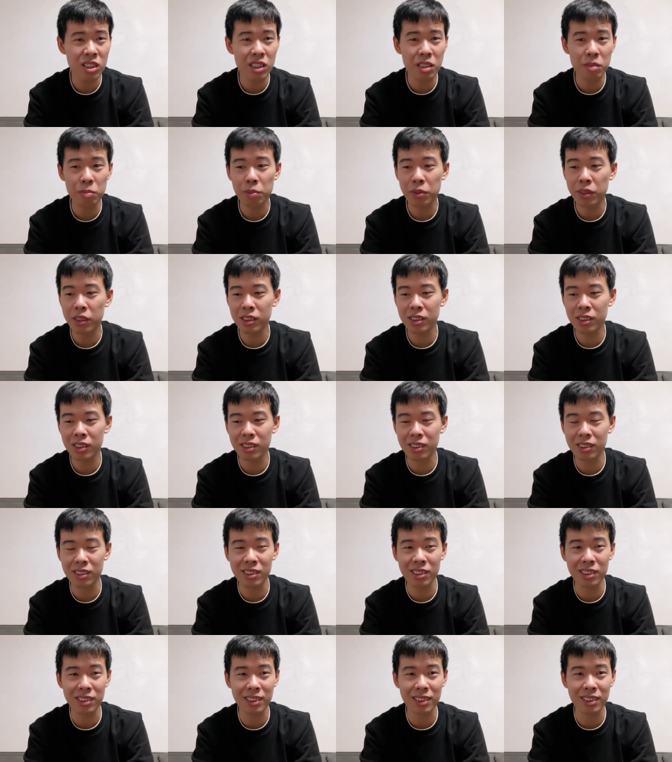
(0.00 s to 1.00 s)
important
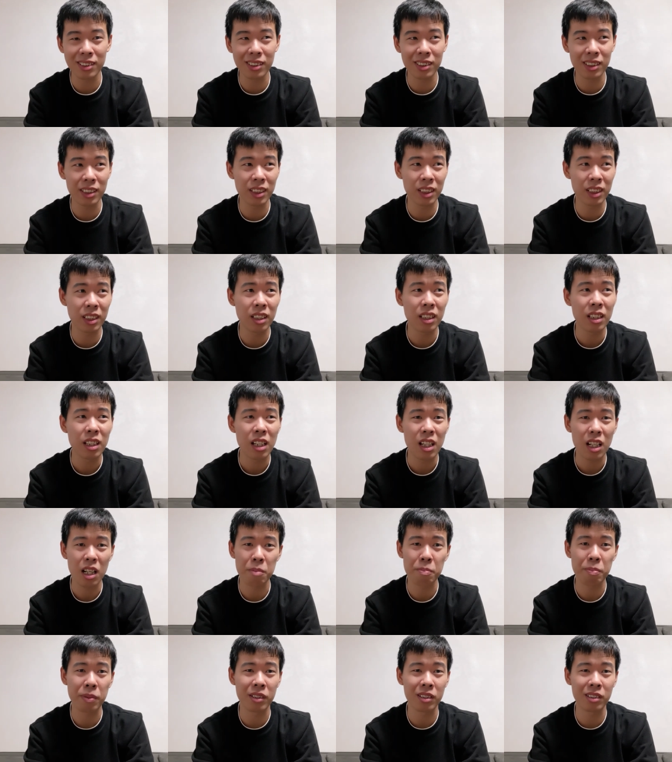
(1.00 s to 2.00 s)
uh,
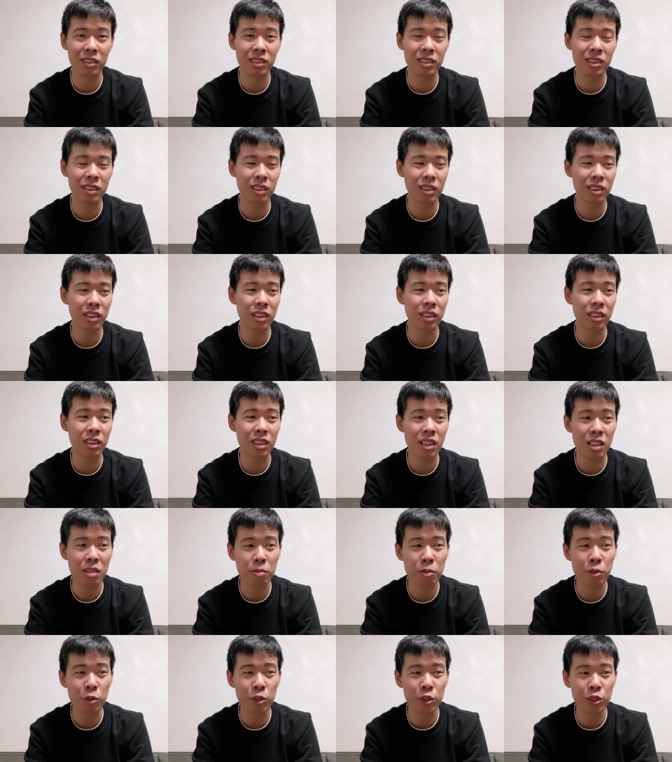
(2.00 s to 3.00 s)
about uh,
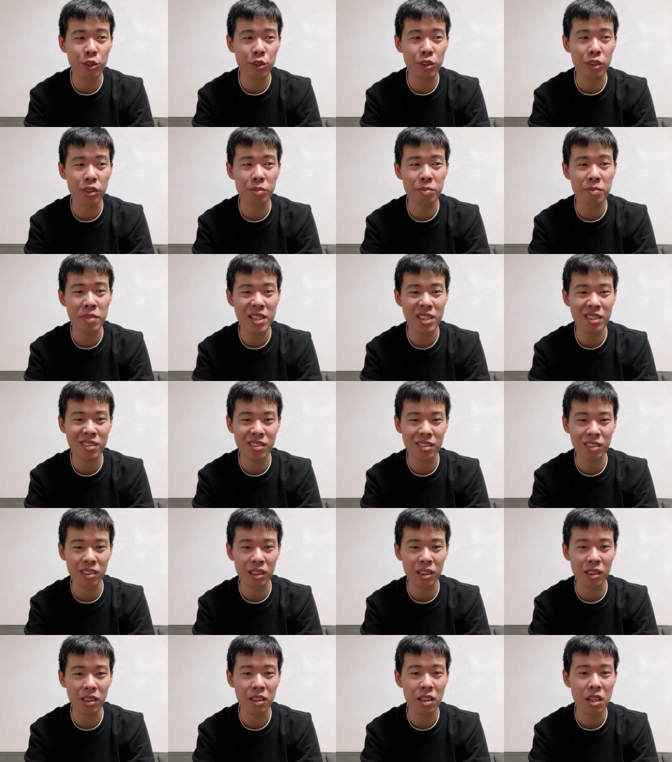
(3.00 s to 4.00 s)
temperature
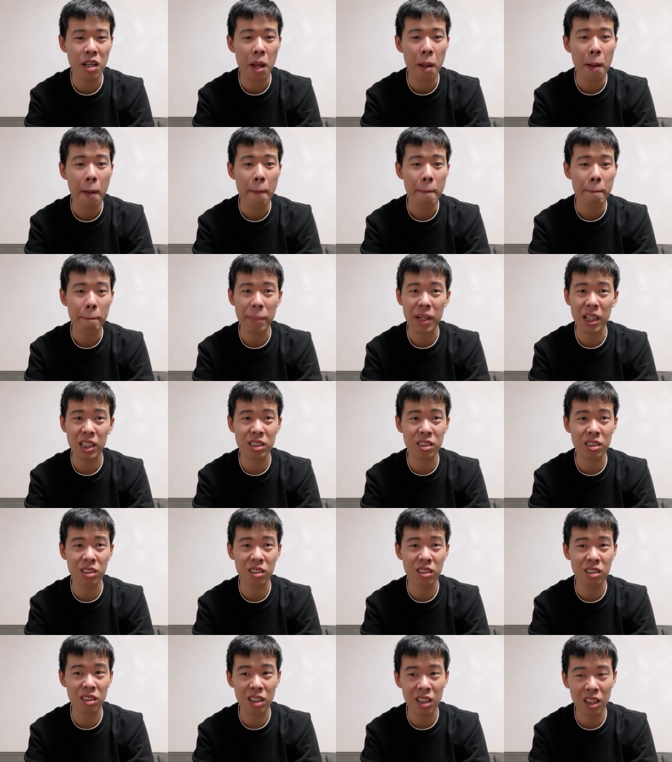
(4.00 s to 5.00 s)
measure, but
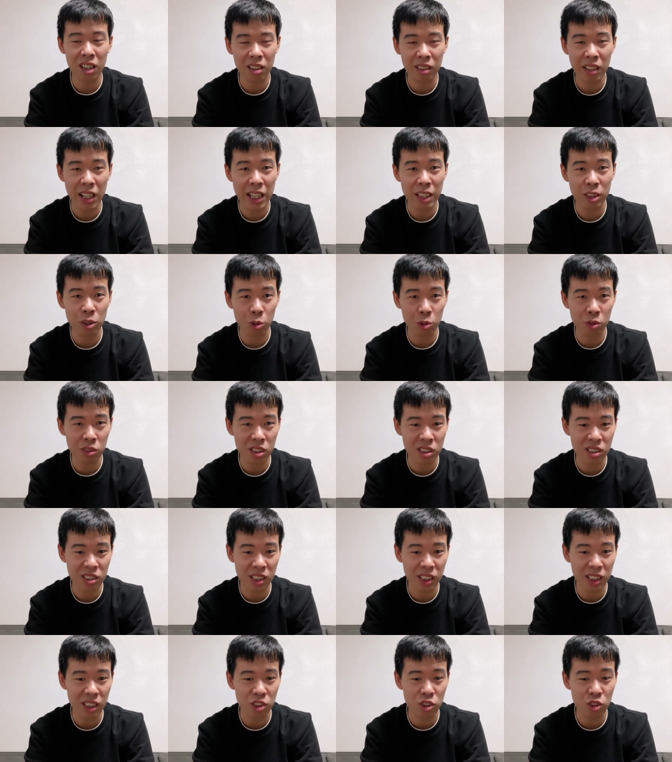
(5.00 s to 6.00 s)
now I don't
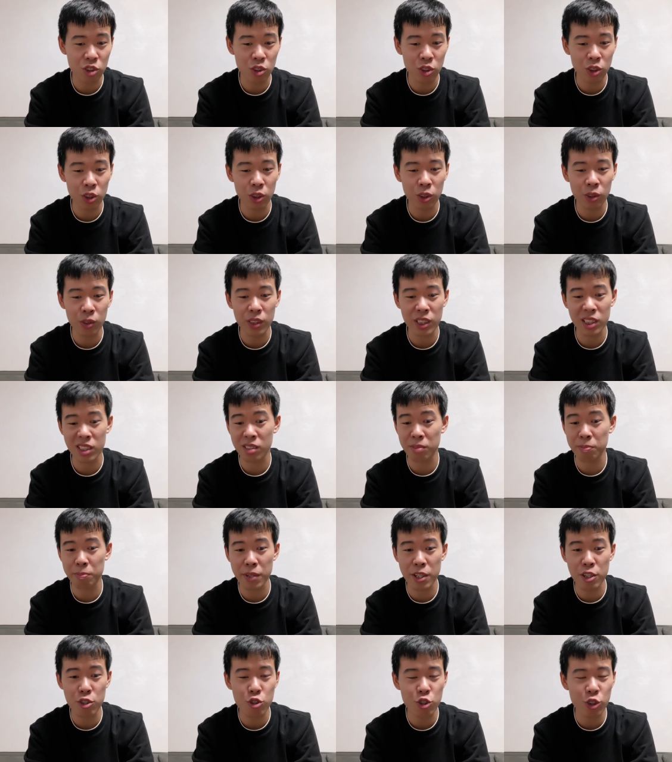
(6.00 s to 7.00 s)
think so,
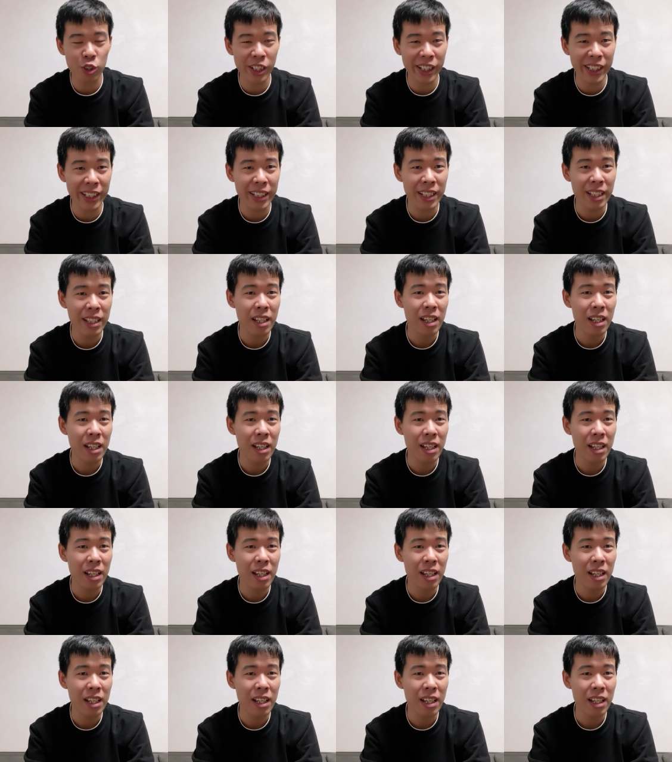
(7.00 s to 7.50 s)
especially